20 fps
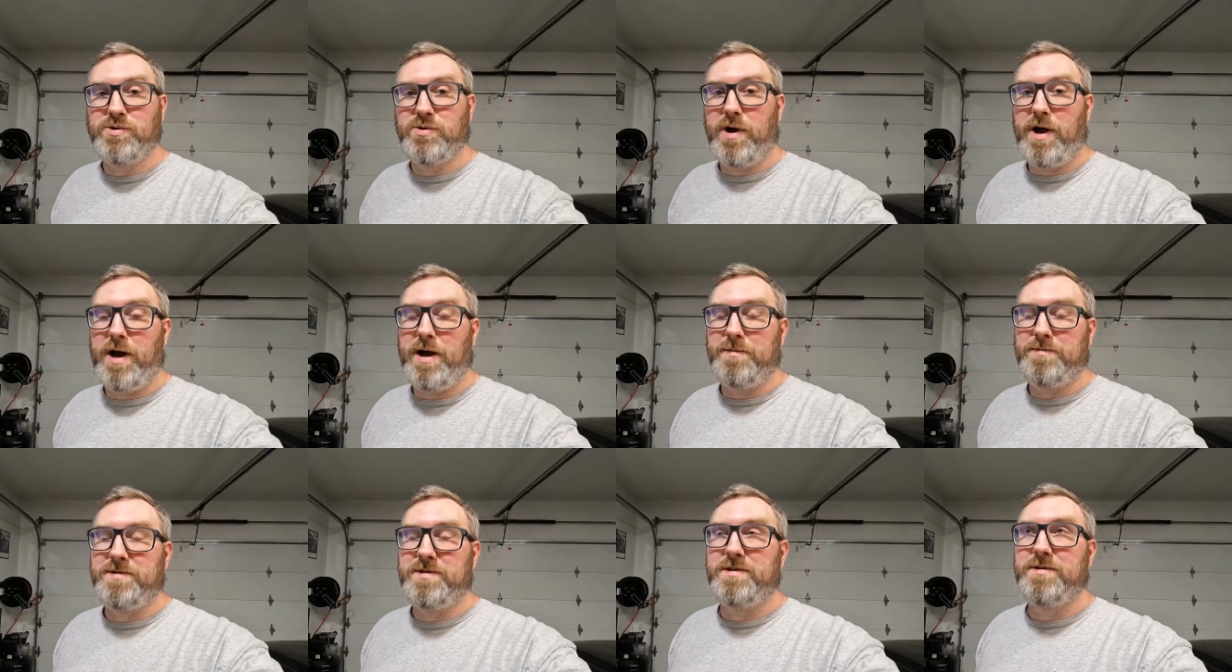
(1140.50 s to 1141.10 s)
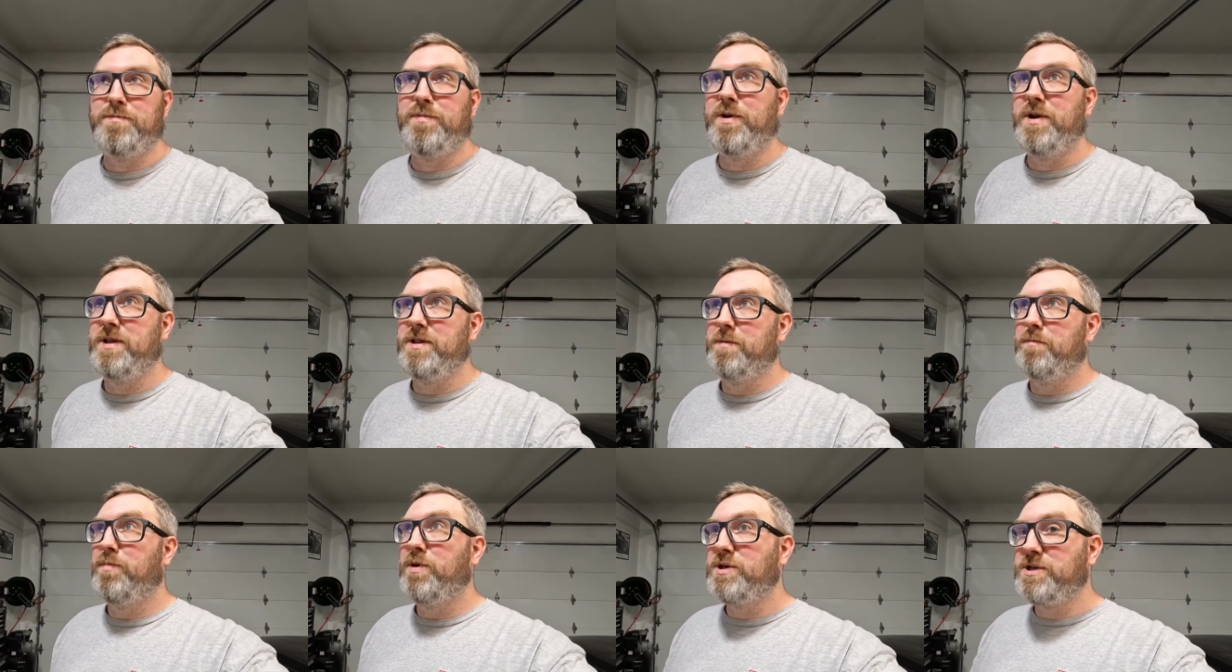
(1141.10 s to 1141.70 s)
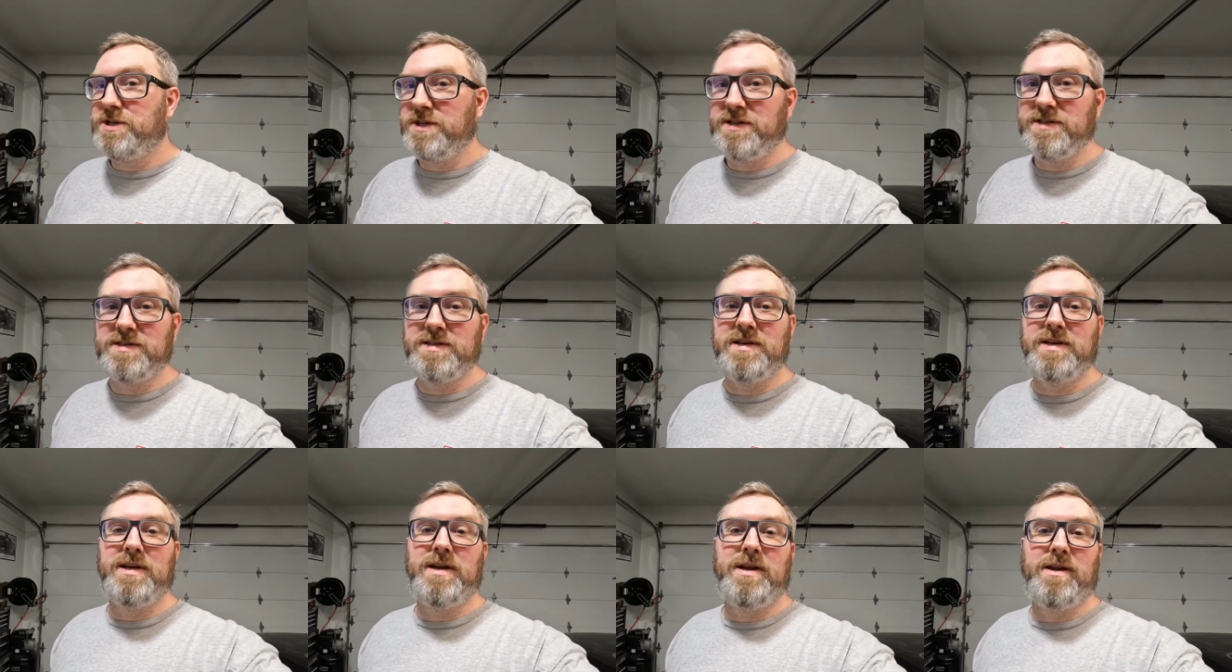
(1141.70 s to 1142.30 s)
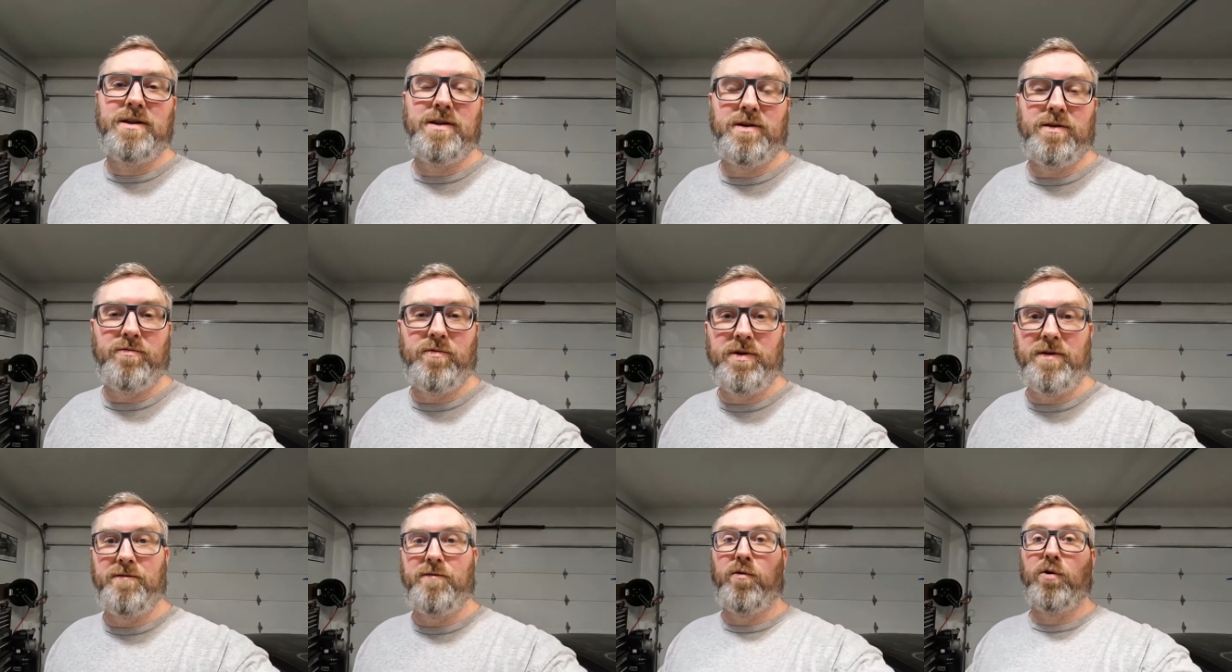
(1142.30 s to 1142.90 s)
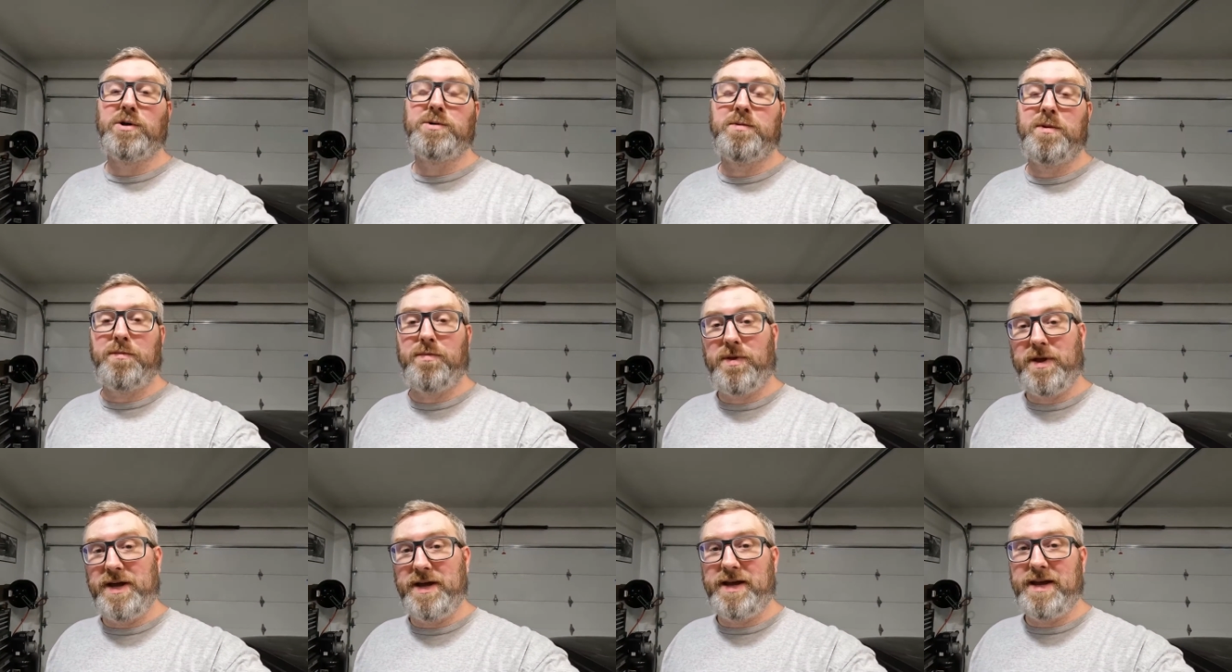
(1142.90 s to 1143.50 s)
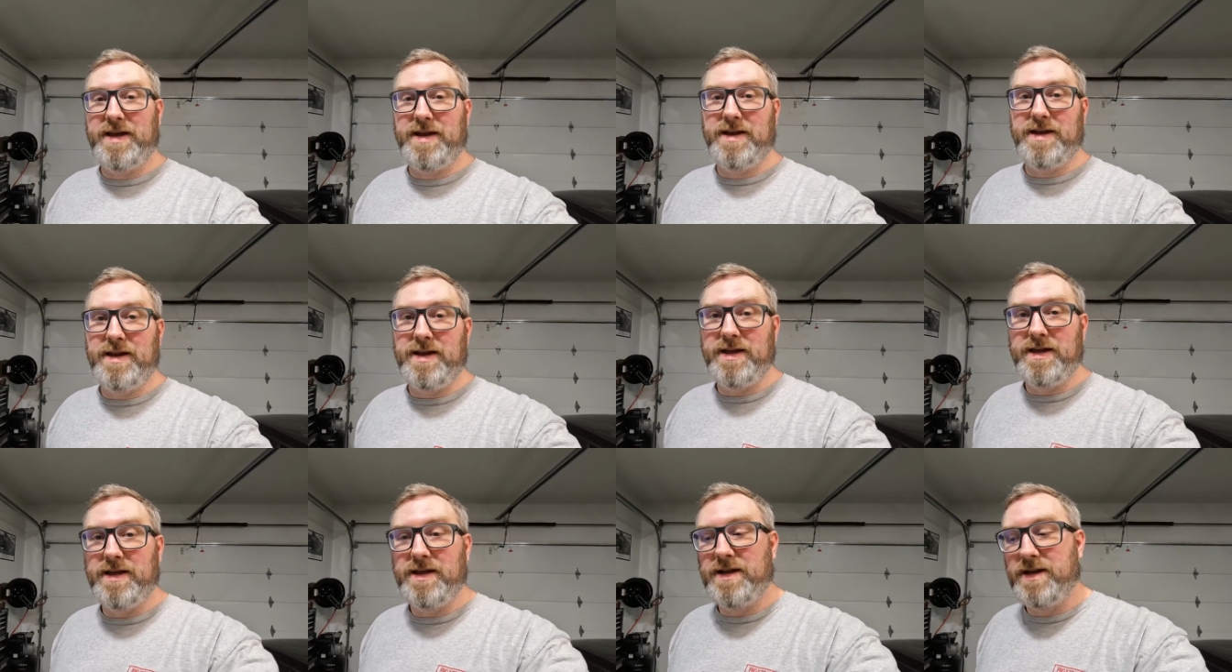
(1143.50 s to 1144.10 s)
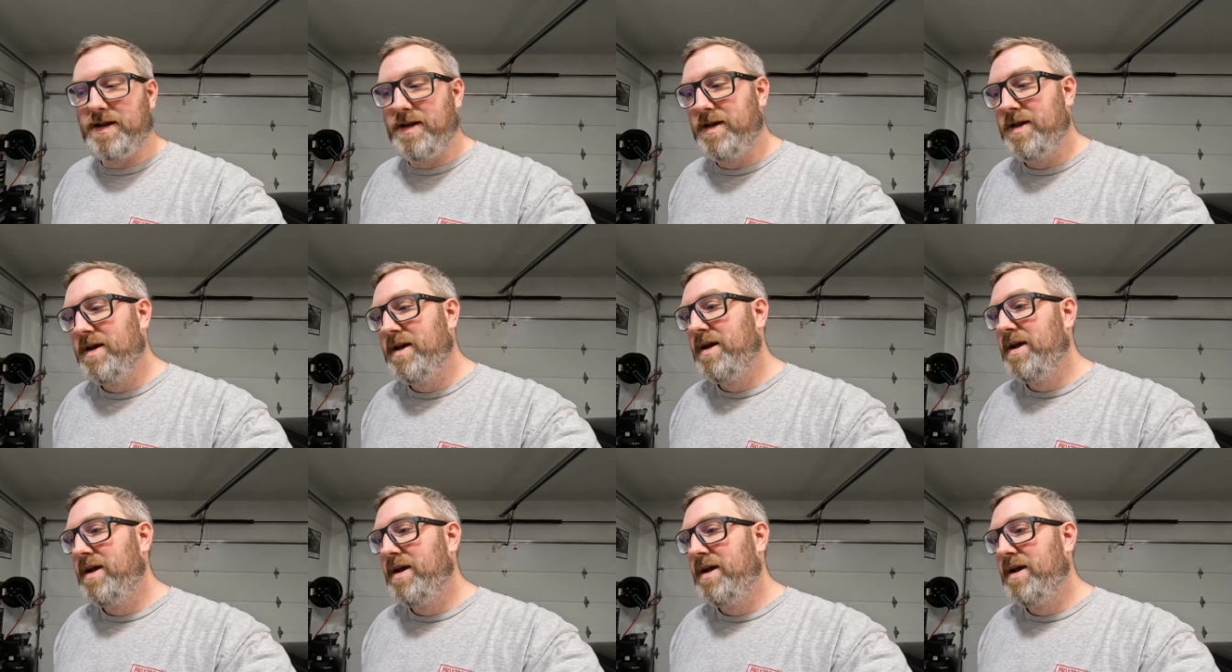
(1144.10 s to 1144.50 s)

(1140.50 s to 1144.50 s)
dropped, putting the bushings in, the reinforcement plate kit in,